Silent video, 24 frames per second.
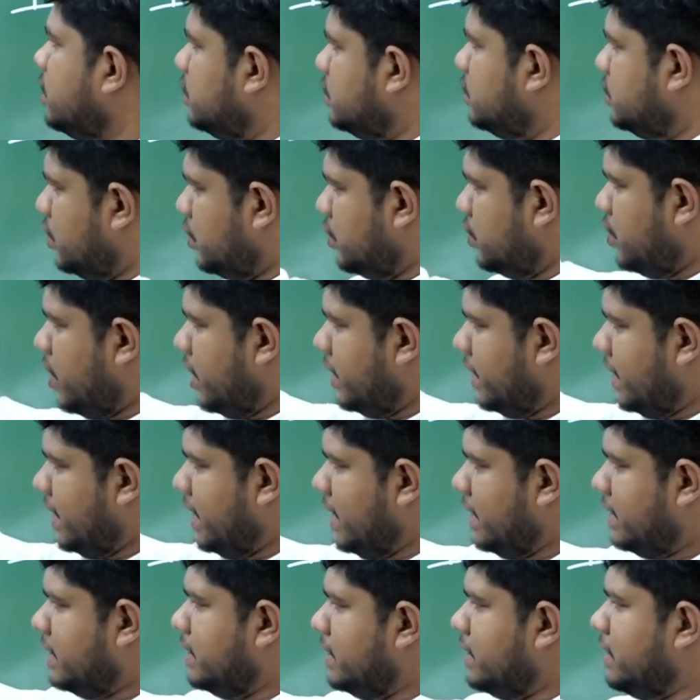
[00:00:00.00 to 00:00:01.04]
So you are
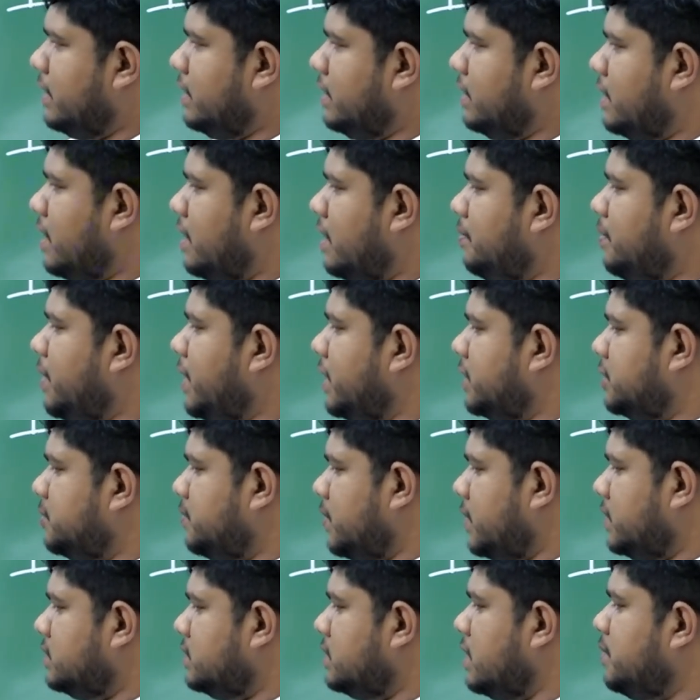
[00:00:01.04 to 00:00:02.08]
taking income, expense,